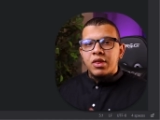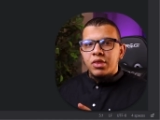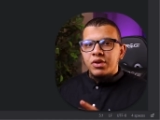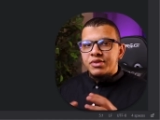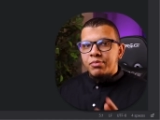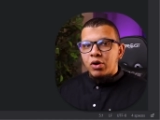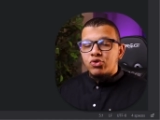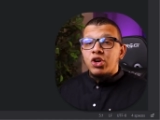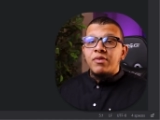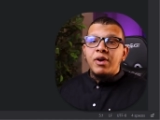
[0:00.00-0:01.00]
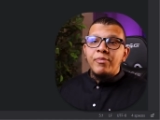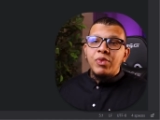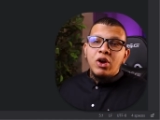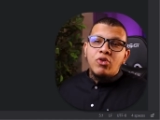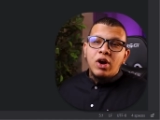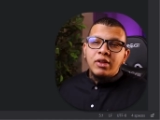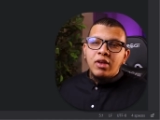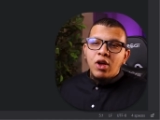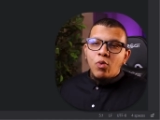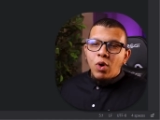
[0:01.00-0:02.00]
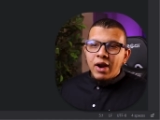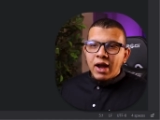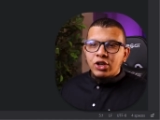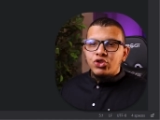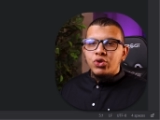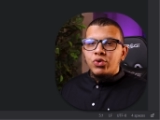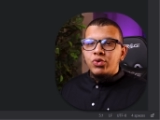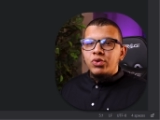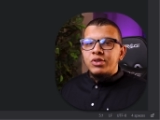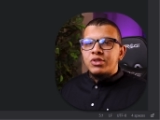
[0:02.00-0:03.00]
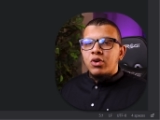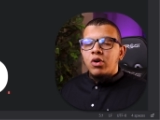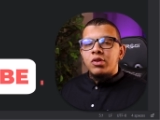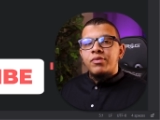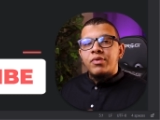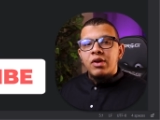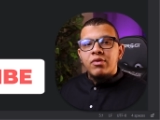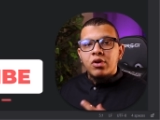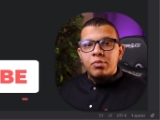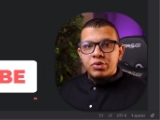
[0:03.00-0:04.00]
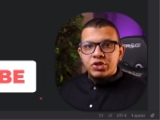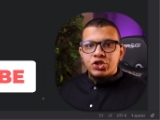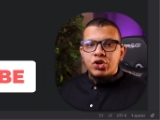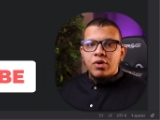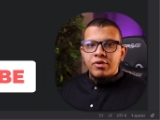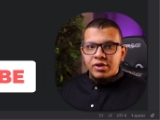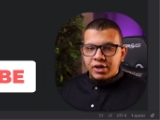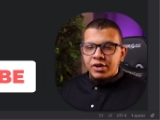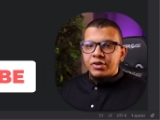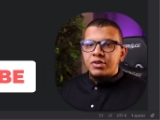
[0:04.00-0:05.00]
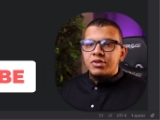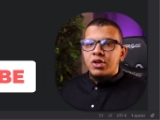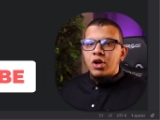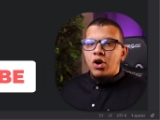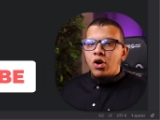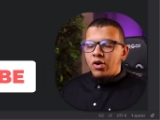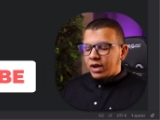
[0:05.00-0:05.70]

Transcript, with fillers: and things about Java, right? One actual rule, it's called favor composition over inheritance. All